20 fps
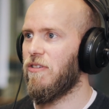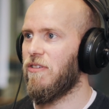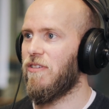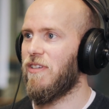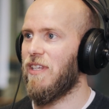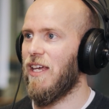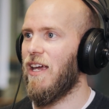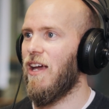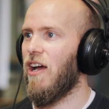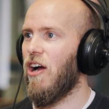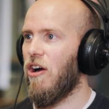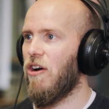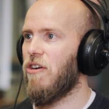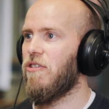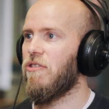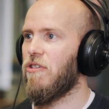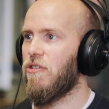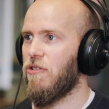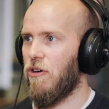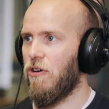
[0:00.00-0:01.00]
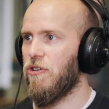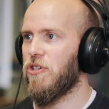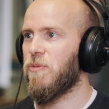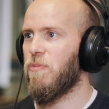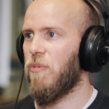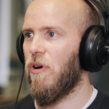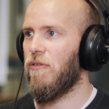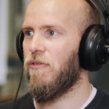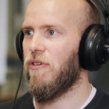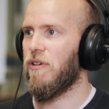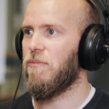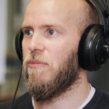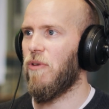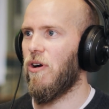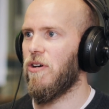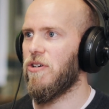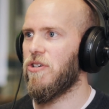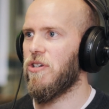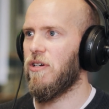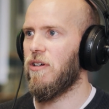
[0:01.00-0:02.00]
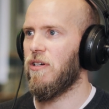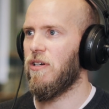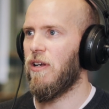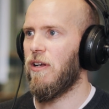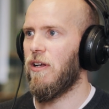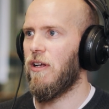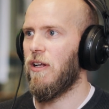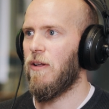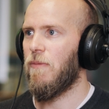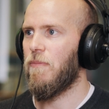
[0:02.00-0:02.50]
their own gross profit margin,